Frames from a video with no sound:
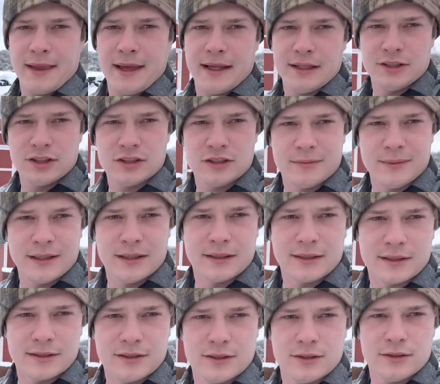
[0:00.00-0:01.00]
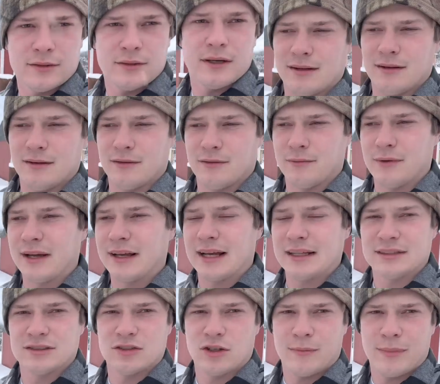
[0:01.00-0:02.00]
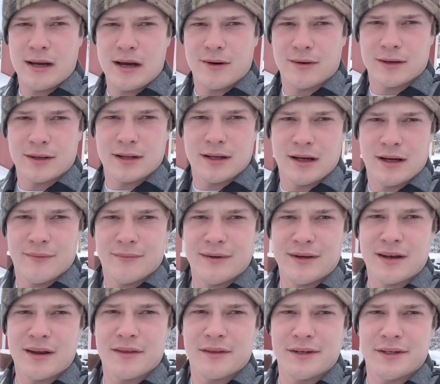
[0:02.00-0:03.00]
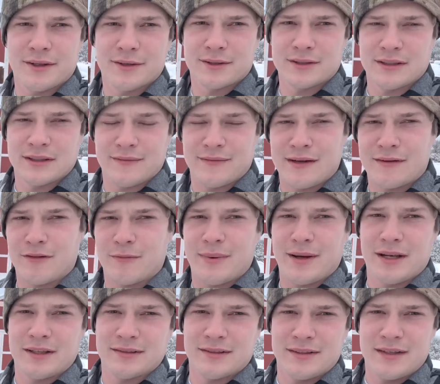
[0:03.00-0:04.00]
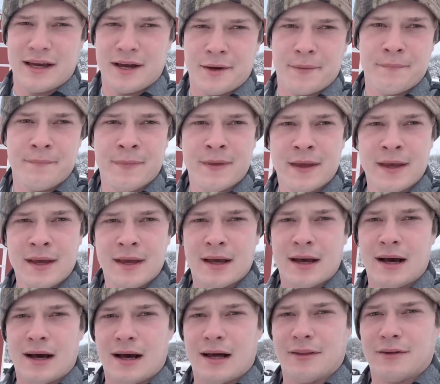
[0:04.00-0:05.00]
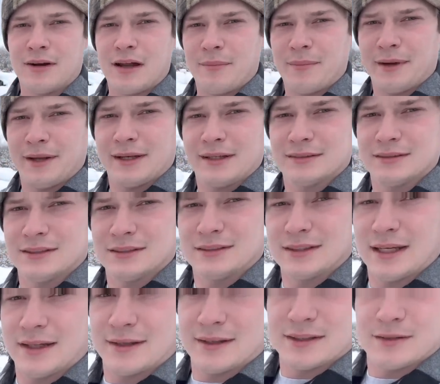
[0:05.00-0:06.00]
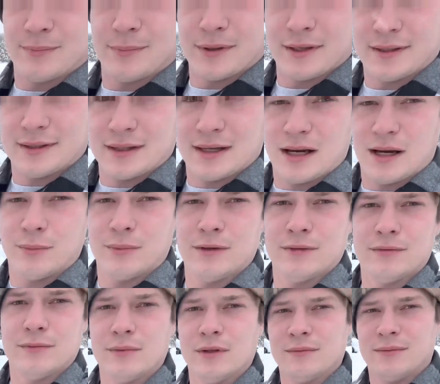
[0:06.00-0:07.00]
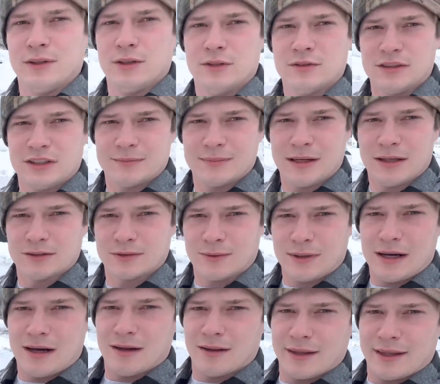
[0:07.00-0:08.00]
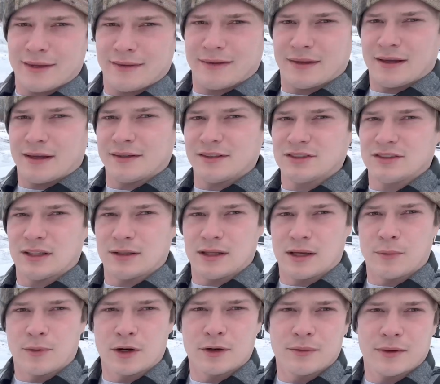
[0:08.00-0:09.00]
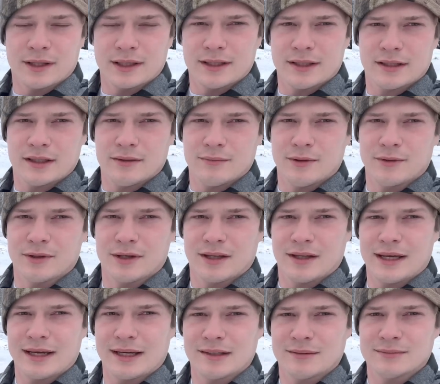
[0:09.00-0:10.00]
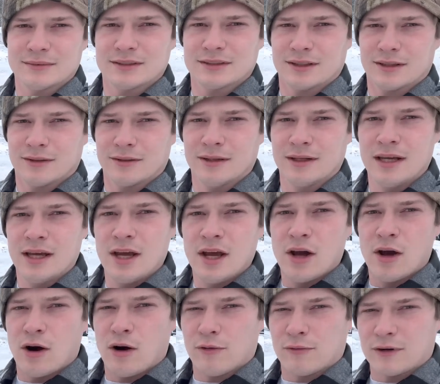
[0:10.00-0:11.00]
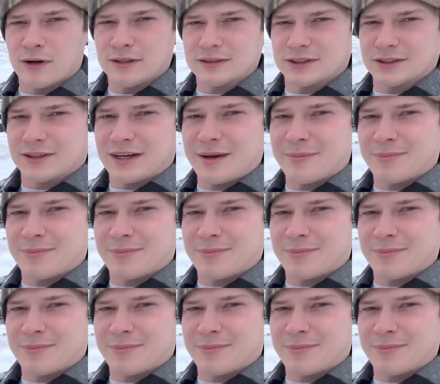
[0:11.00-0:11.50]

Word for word: And just to be clear too, Rick at Sno Power, and none of the dealers, they've never paid us a dime. They're not paying us to say this, but we've been using these plows a while, and they work really good. We really like them, so overall it's a great